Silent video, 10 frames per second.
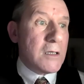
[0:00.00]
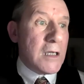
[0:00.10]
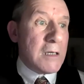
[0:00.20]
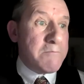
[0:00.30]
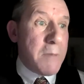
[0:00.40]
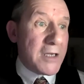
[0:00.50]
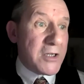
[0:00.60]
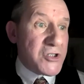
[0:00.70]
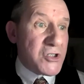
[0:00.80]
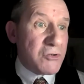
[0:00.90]
It
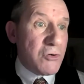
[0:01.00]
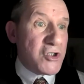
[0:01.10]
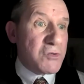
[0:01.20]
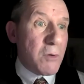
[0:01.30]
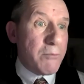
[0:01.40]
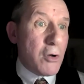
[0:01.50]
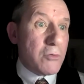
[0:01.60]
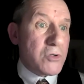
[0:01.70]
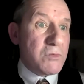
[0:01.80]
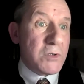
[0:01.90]
beckoned Scrooge to
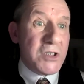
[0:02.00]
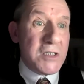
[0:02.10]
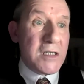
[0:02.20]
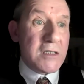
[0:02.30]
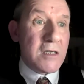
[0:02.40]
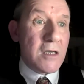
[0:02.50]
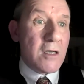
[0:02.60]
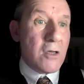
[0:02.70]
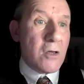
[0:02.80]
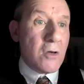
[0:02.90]
approach, which he did.
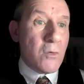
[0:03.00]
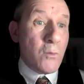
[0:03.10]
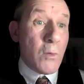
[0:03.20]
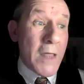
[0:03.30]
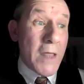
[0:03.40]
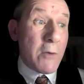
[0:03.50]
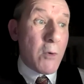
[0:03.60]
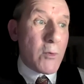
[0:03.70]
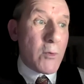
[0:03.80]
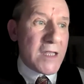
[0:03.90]
When they were
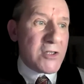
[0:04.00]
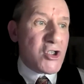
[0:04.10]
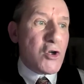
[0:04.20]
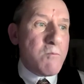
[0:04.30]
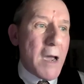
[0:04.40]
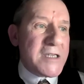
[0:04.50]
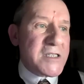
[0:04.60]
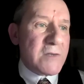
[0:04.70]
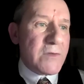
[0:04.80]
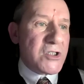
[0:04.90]
within two
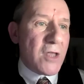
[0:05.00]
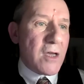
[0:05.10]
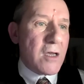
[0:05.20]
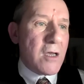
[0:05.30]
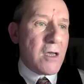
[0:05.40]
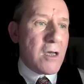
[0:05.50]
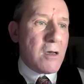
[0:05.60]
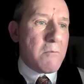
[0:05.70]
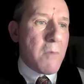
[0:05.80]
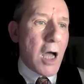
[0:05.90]
paces of each other,
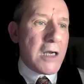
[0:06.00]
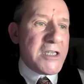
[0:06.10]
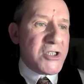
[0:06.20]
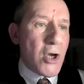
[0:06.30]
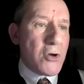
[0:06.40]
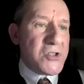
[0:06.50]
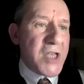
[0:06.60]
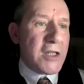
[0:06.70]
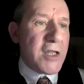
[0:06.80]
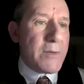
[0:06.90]
Marley's ghost
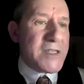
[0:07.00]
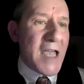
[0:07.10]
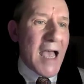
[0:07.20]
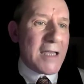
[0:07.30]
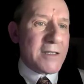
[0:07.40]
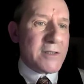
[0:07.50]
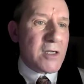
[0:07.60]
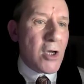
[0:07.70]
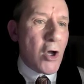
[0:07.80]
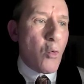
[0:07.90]
held up its hand,
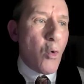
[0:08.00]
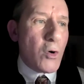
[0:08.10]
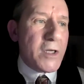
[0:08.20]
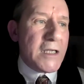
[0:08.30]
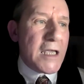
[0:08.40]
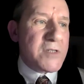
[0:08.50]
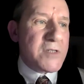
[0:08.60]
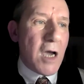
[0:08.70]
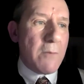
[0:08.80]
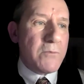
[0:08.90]
warning him to
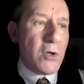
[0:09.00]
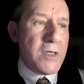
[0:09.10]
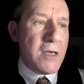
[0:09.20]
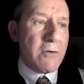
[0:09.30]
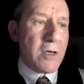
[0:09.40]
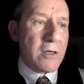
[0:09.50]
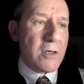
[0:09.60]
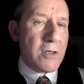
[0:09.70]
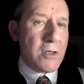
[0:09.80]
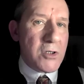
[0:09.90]
come no nearer.
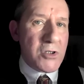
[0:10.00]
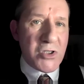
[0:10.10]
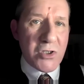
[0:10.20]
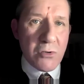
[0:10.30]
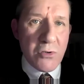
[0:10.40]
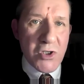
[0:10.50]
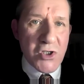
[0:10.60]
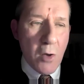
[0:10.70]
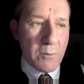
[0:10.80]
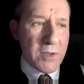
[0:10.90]
Scrooge
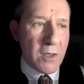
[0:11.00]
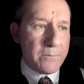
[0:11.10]
stopped.